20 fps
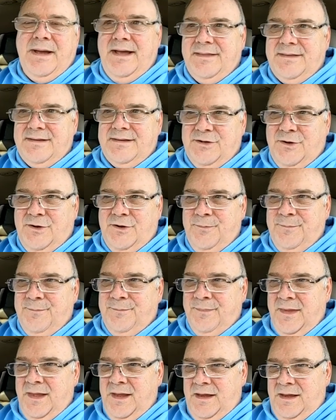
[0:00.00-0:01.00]
path.
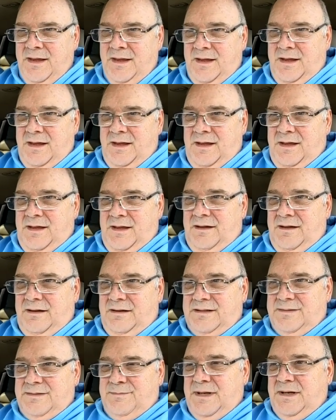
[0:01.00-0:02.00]
So
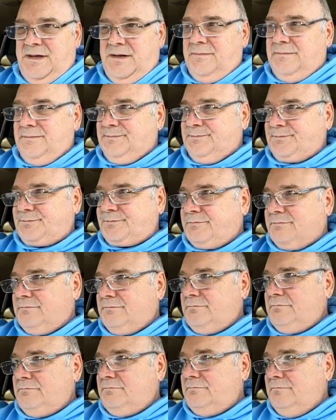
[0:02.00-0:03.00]
it's been
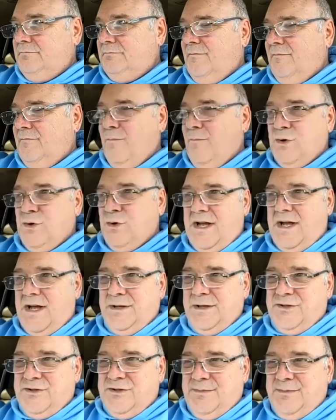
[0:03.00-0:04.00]
more time
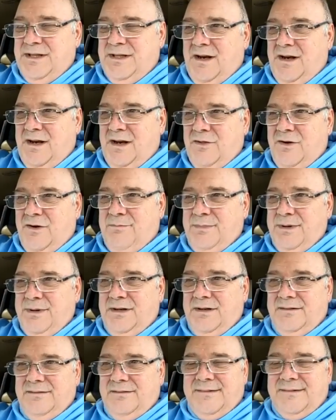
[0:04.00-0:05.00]
consuming than I thought, but
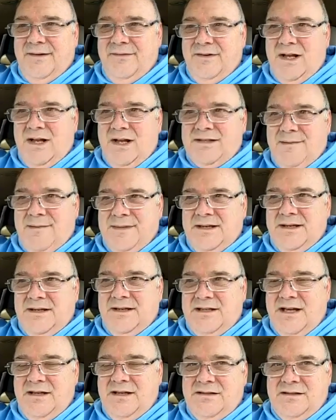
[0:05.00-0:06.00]
I've got something to
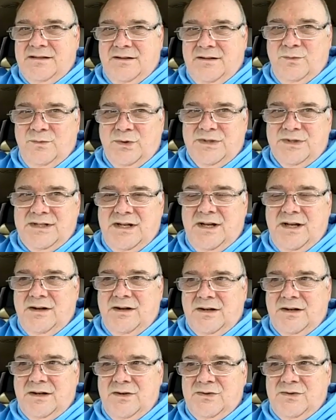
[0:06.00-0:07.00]
test, and we'll see how it
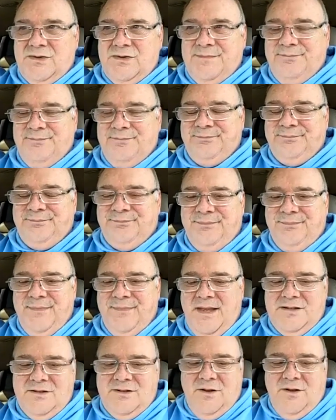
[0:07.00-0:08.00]
goes. And that's
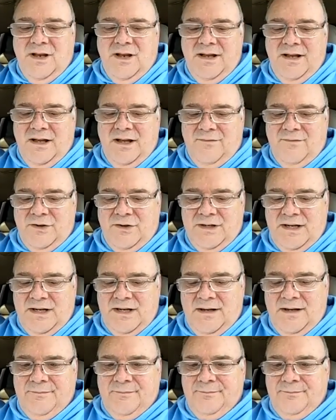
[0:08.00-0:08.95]
all I got for today.